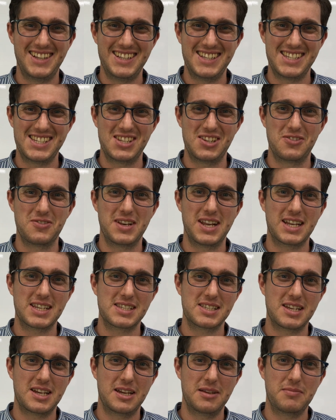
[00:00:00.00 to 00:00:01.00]
See you
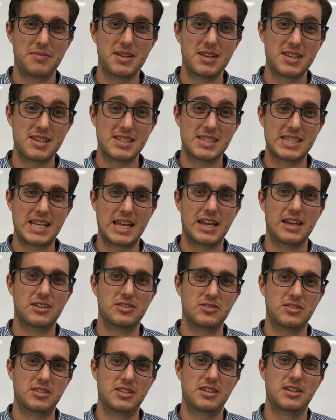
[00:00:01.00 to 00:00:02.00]
next time. Stay
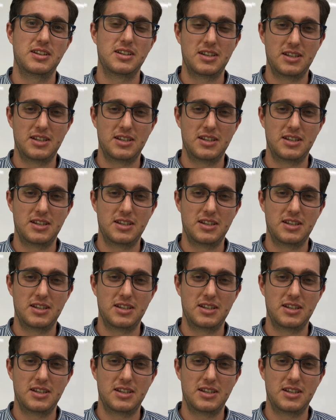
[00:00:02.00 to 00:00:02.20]
healthy.